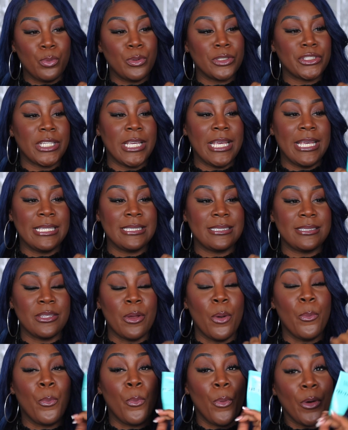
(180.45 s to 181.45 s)
which is
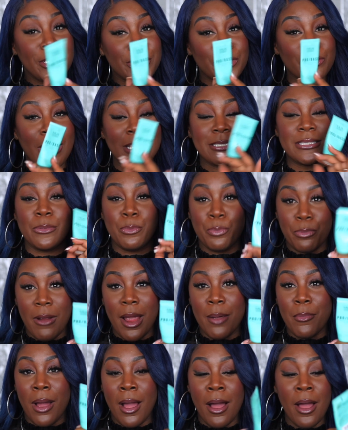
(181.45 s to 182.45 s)
the moisturizing
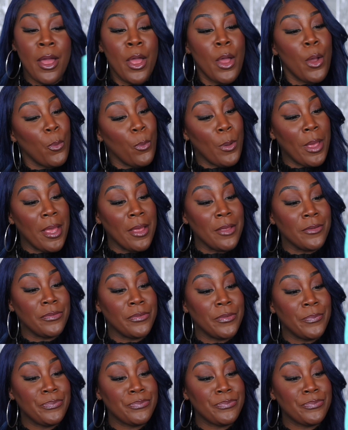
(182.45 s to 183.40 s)
primer with